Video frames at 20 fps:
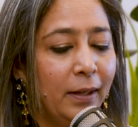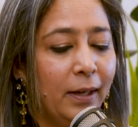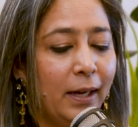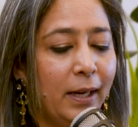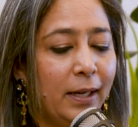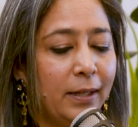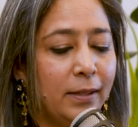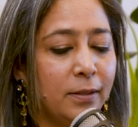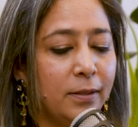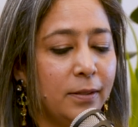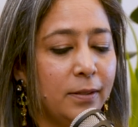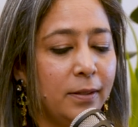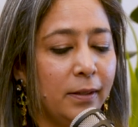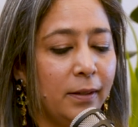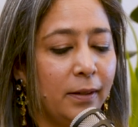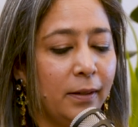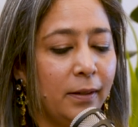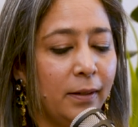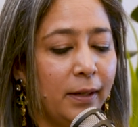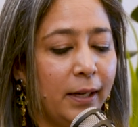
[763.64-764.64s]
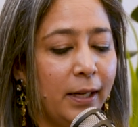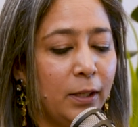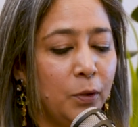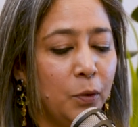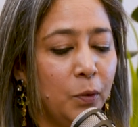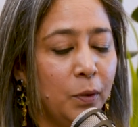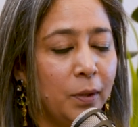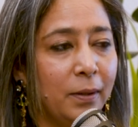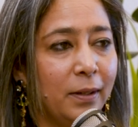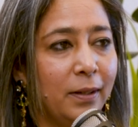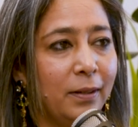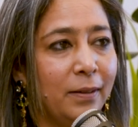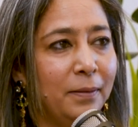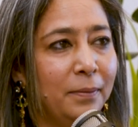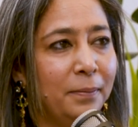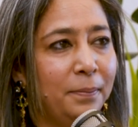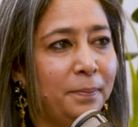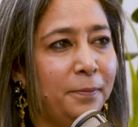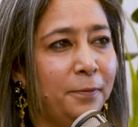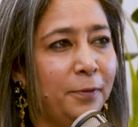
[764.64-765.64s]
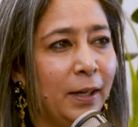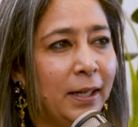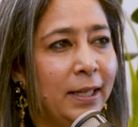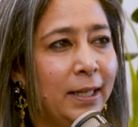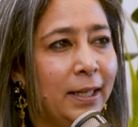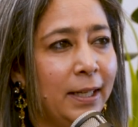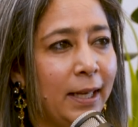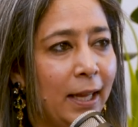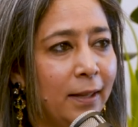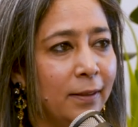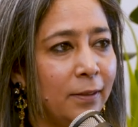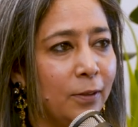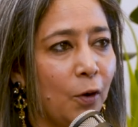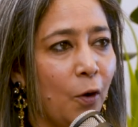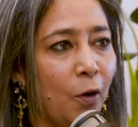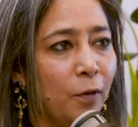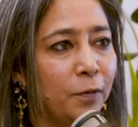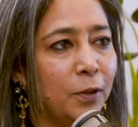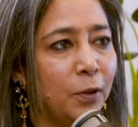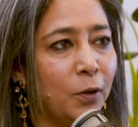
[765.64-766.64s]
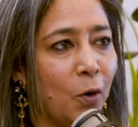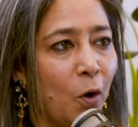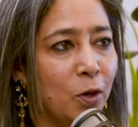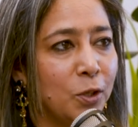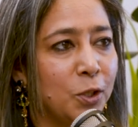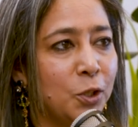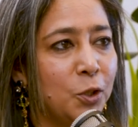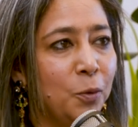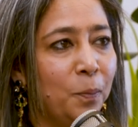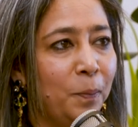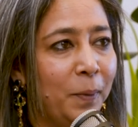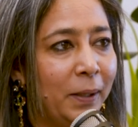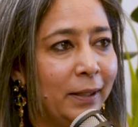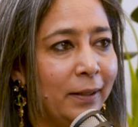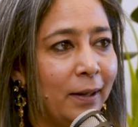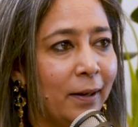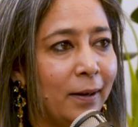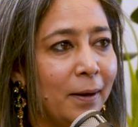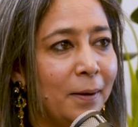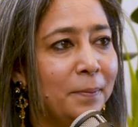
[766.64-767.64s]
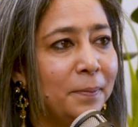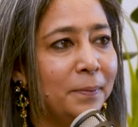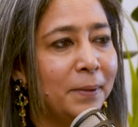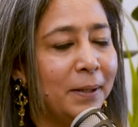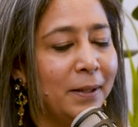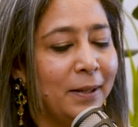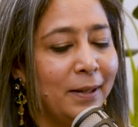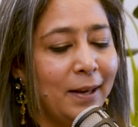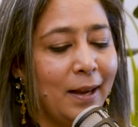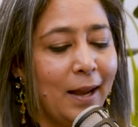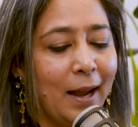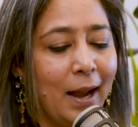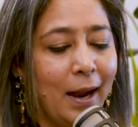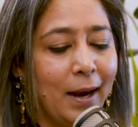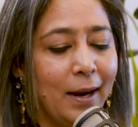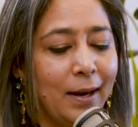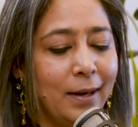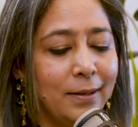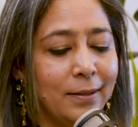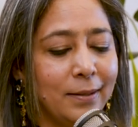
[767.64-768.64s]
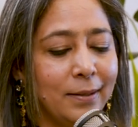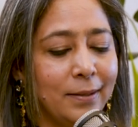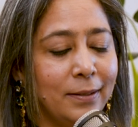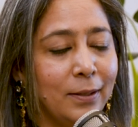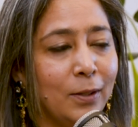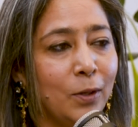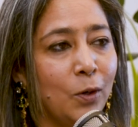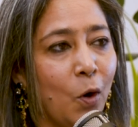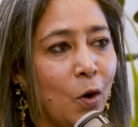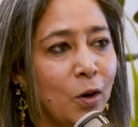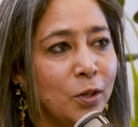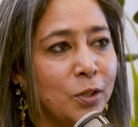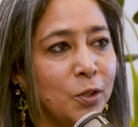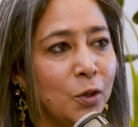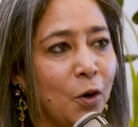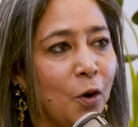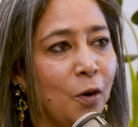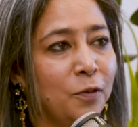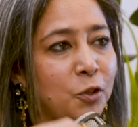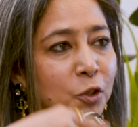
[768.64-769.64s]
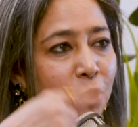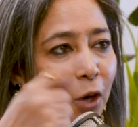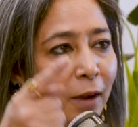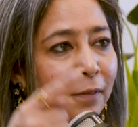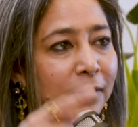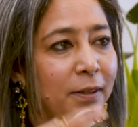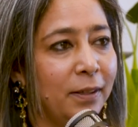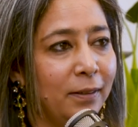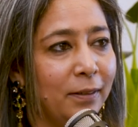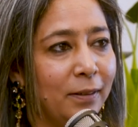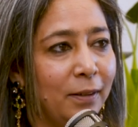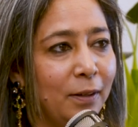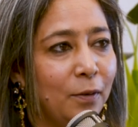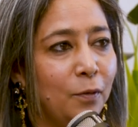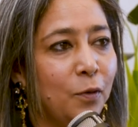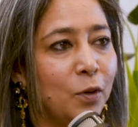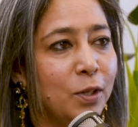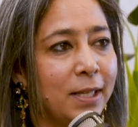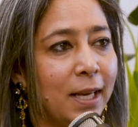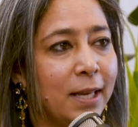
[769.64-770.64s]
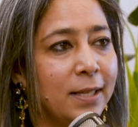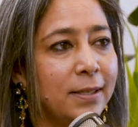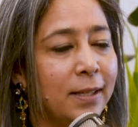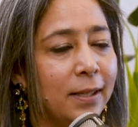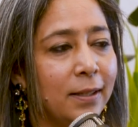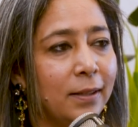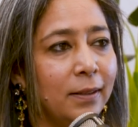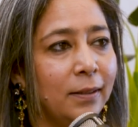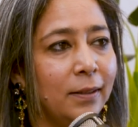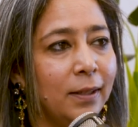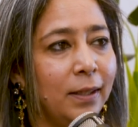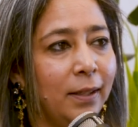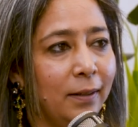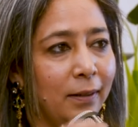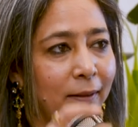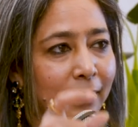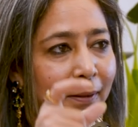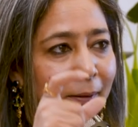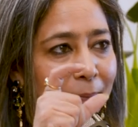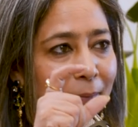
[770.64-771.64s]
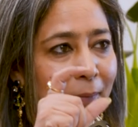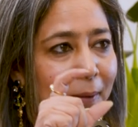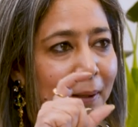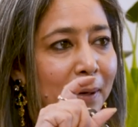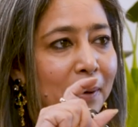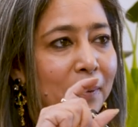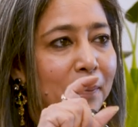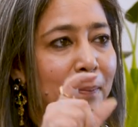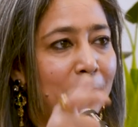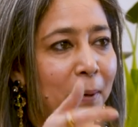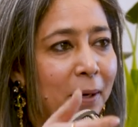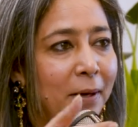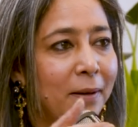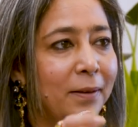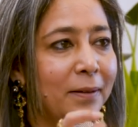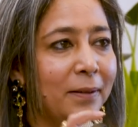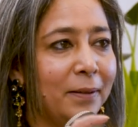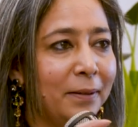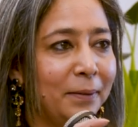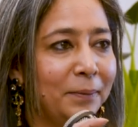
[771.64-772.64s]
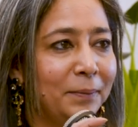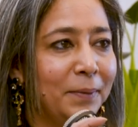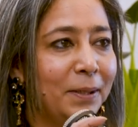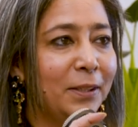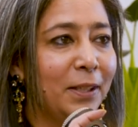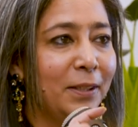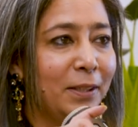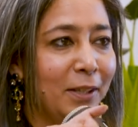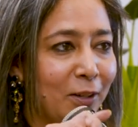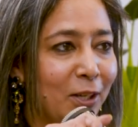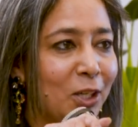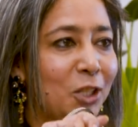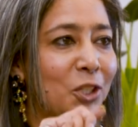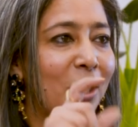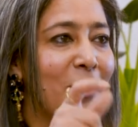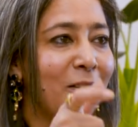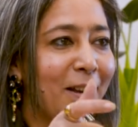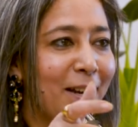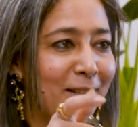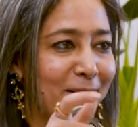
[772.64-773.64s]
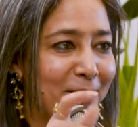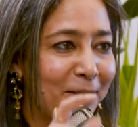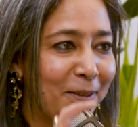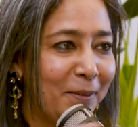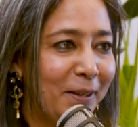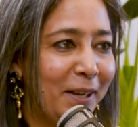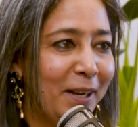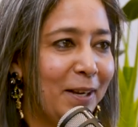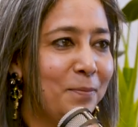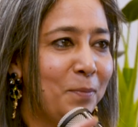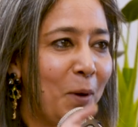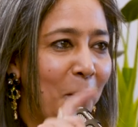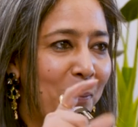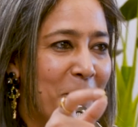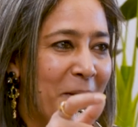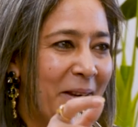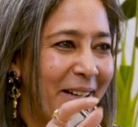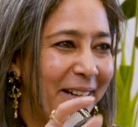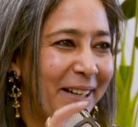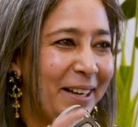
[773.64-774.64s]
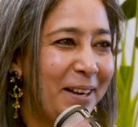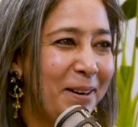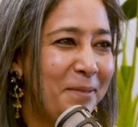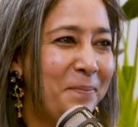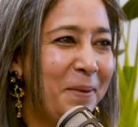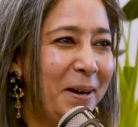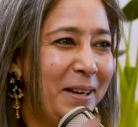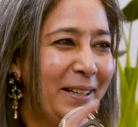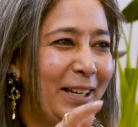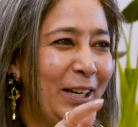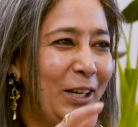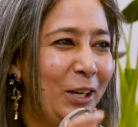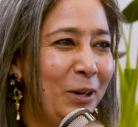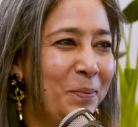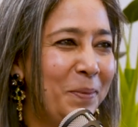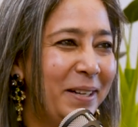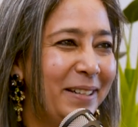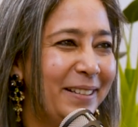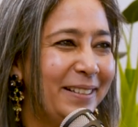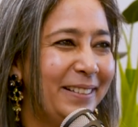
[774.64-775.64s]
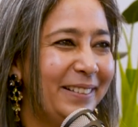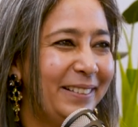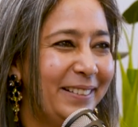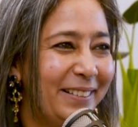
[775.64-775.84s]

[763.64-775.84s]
It took 1/10 of the cost to build that up, and the cost of travel was less than the per the rickshaw rate in Bombay per kilometer.